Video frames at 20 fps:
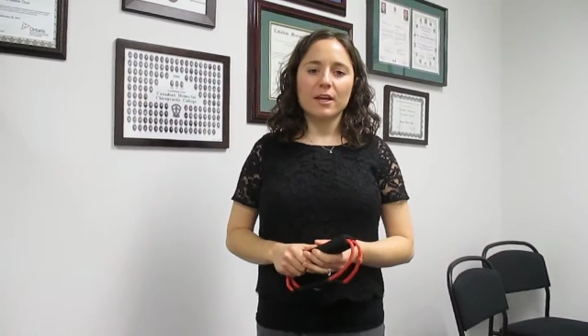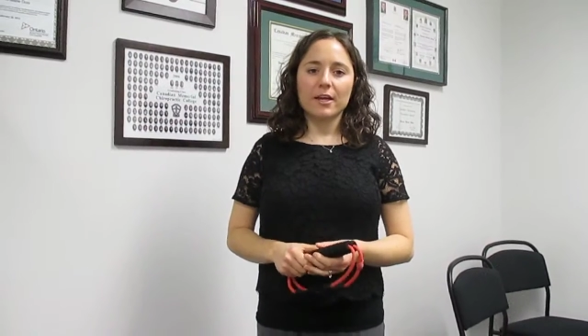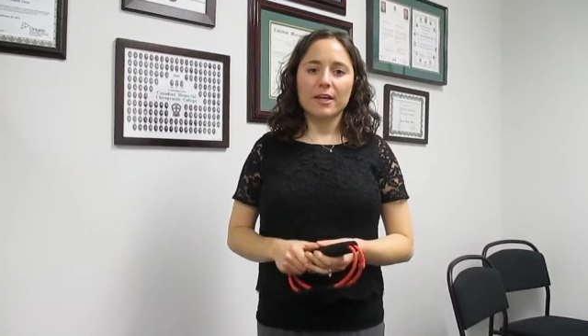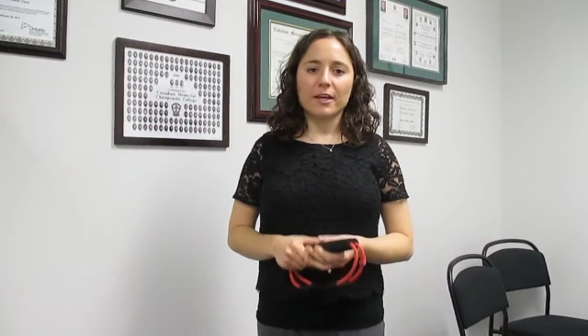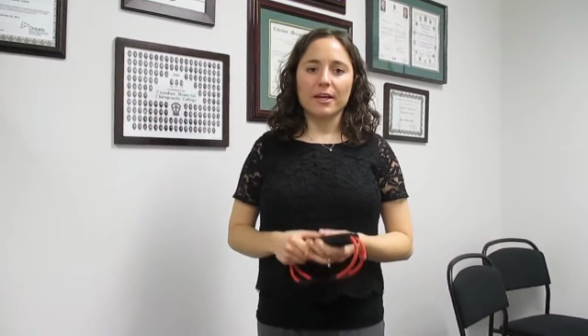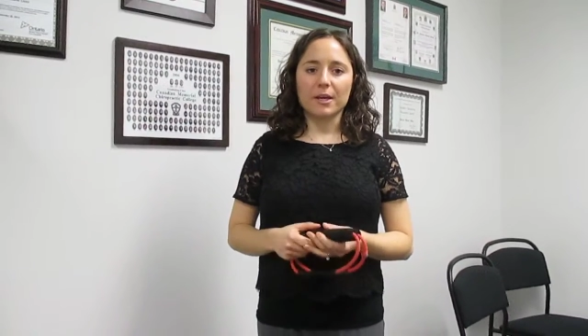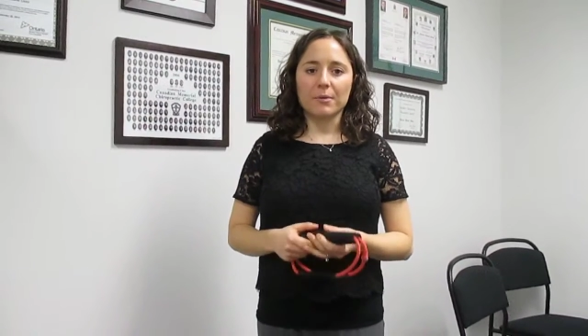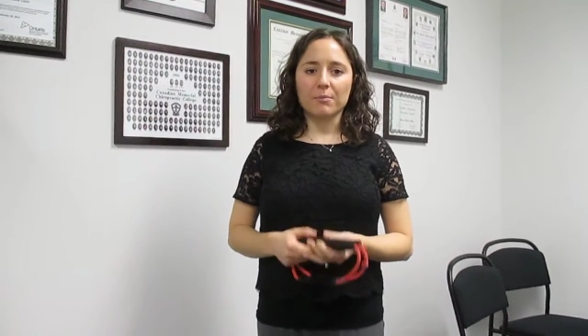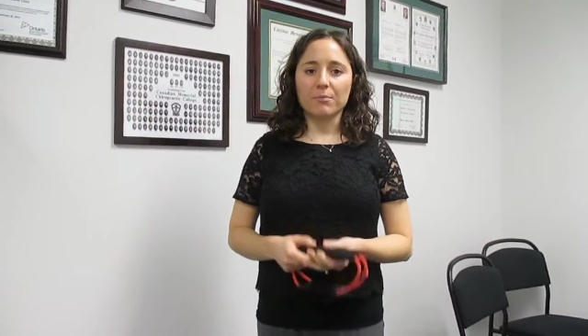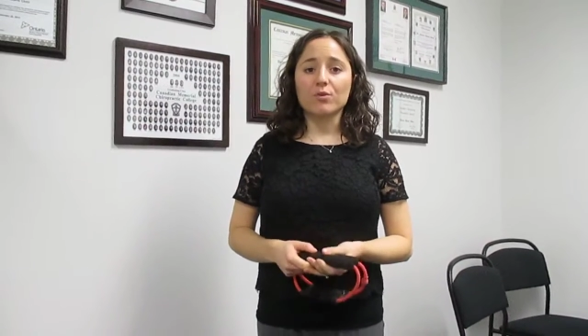
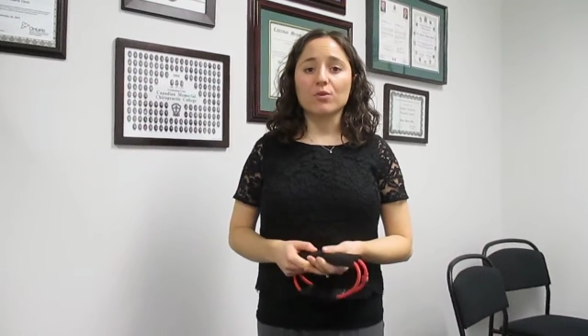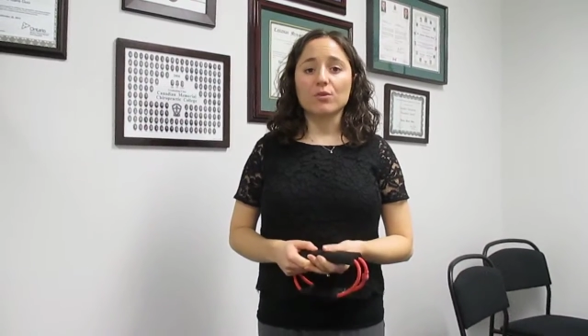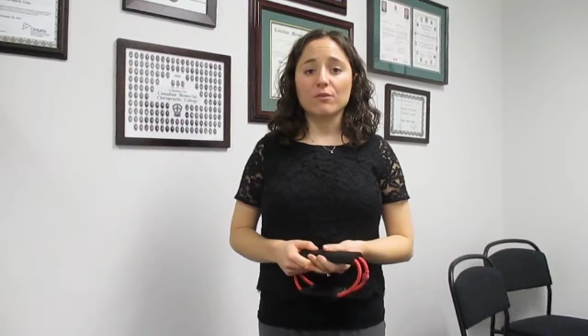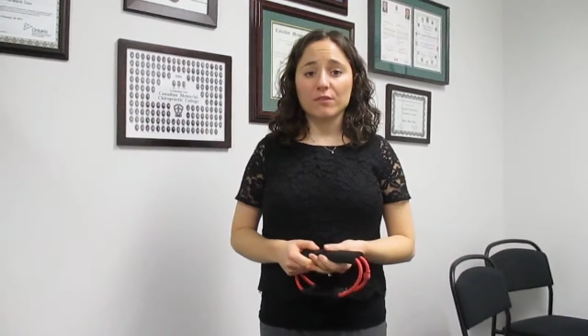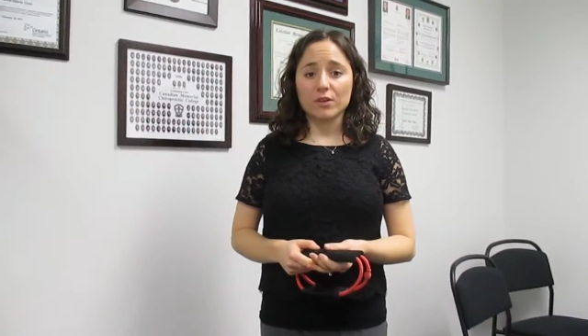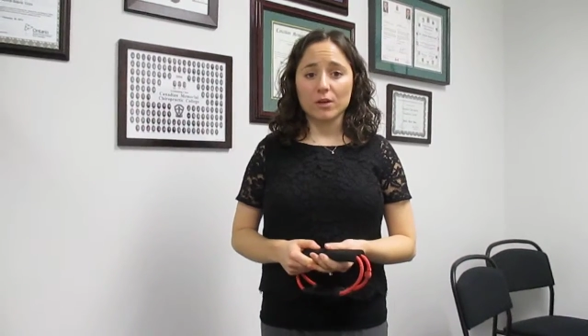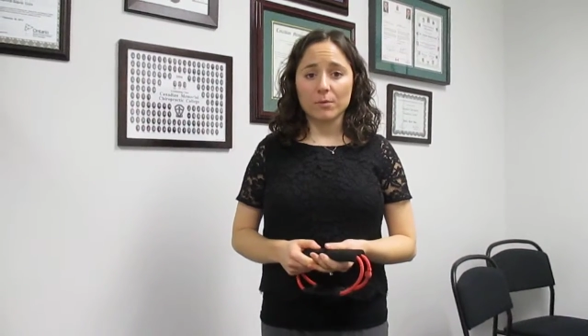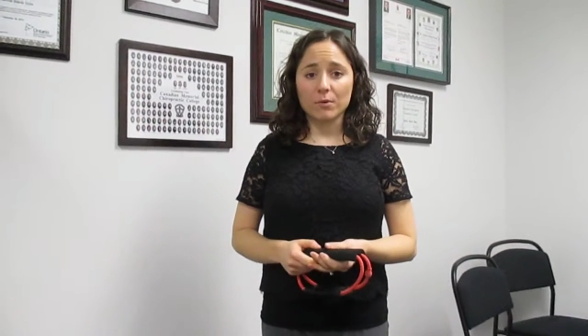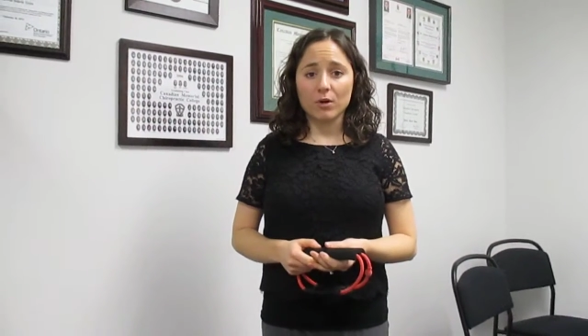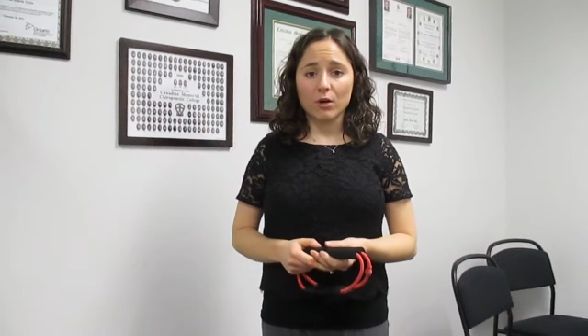can improve
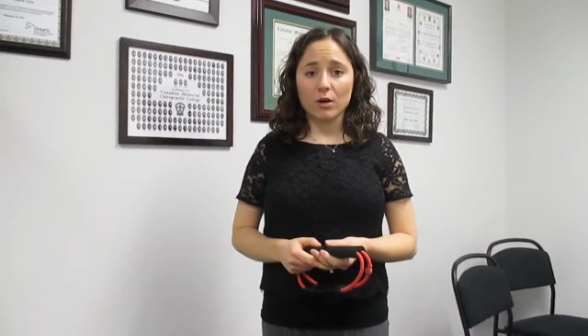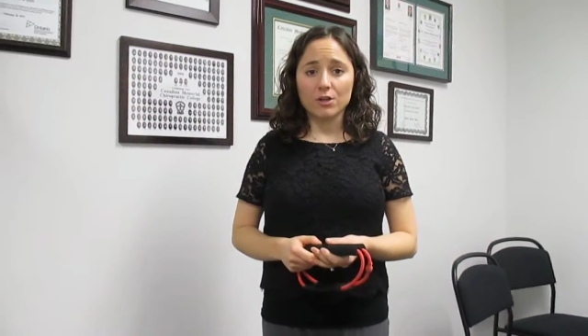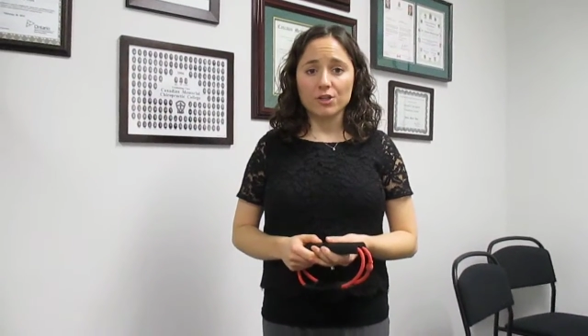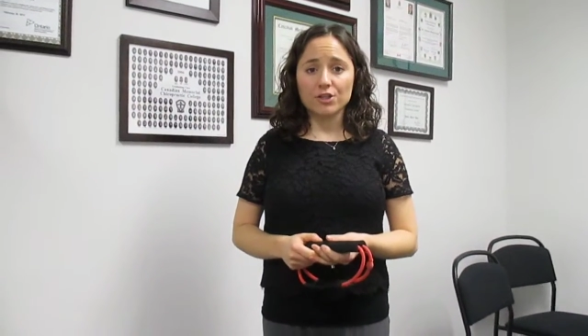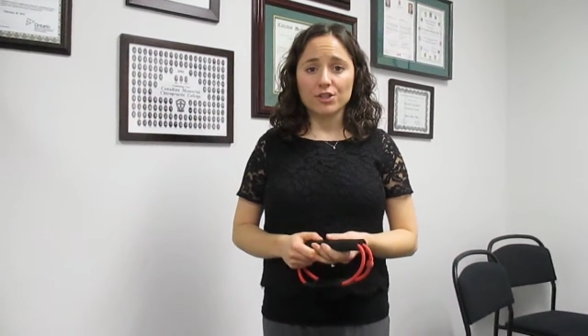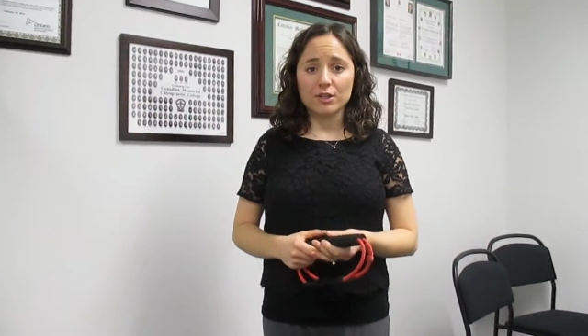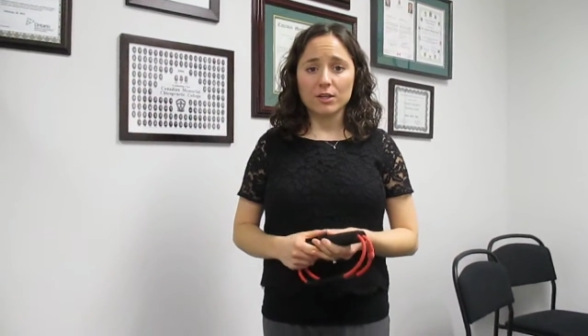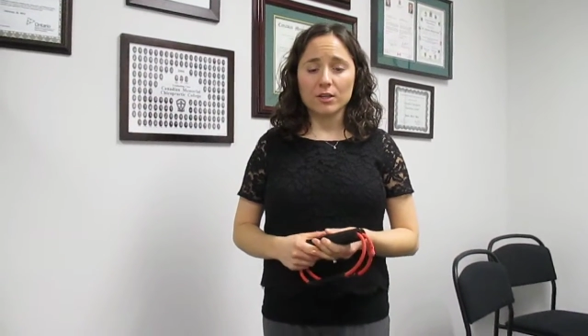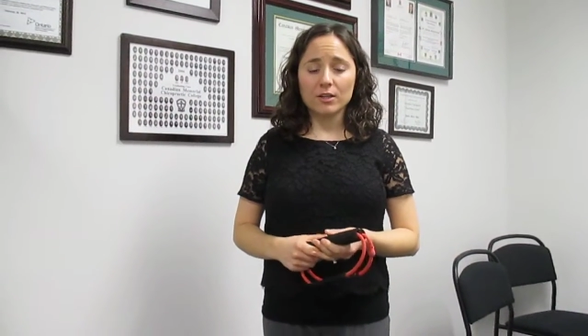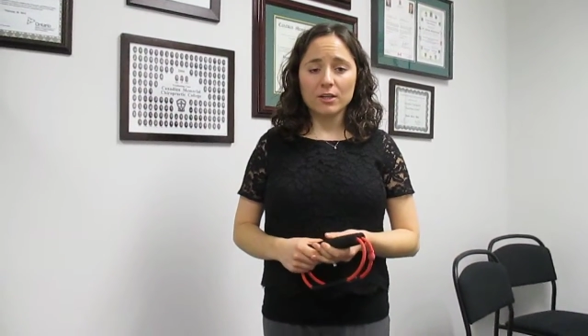their
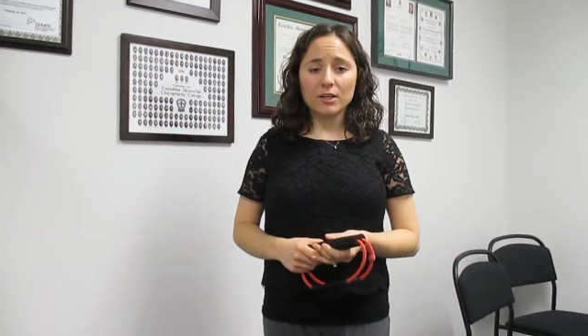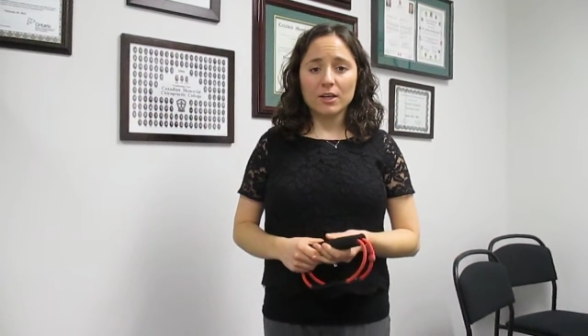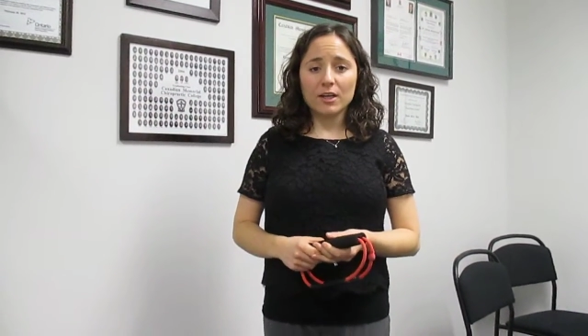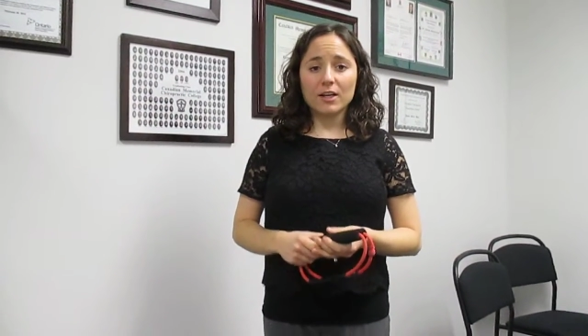posture